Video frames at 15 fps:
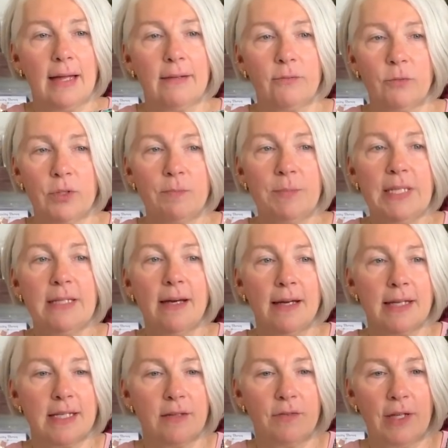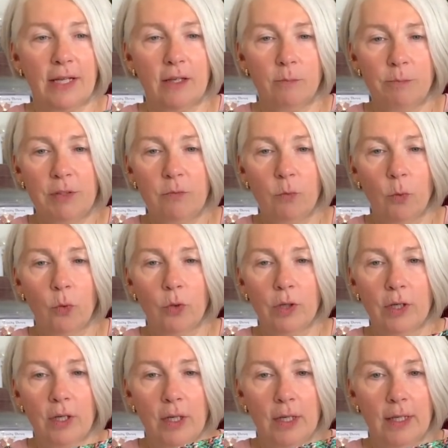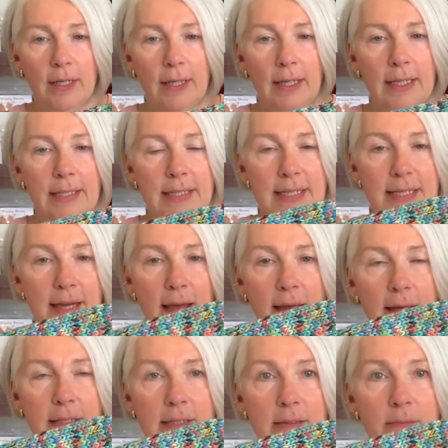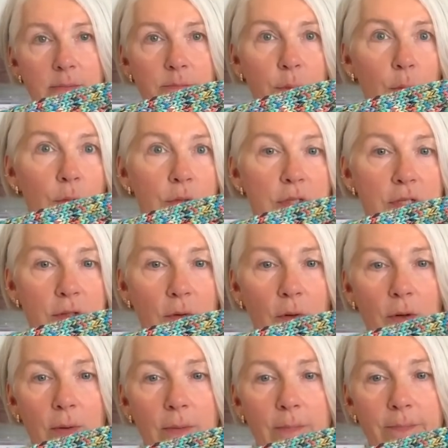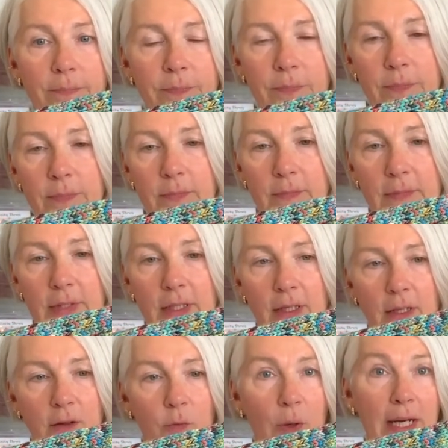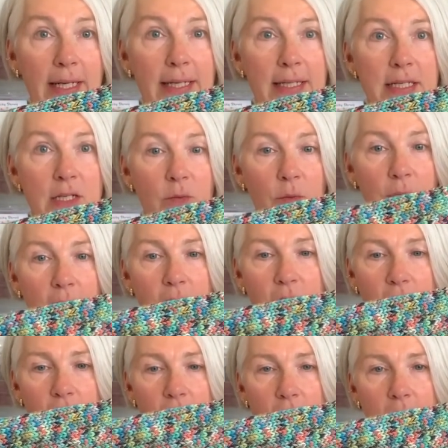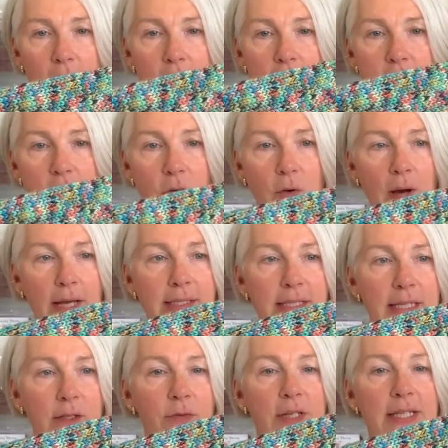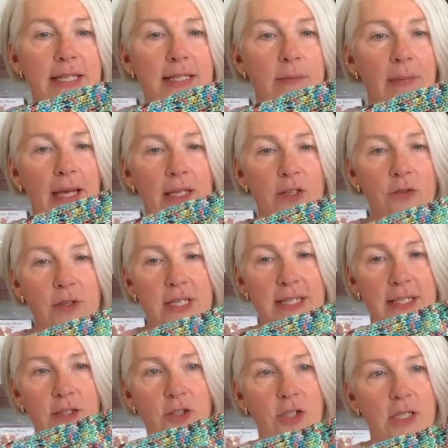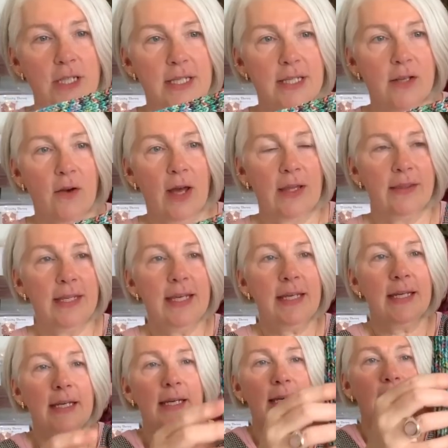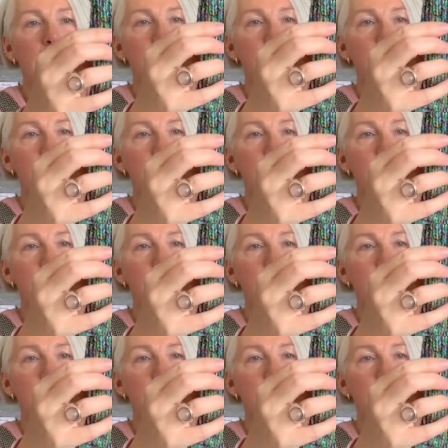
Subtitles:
would be nice if they could be worn inside boots or wellies or whatever. So I decreased some extra stitches. So I think I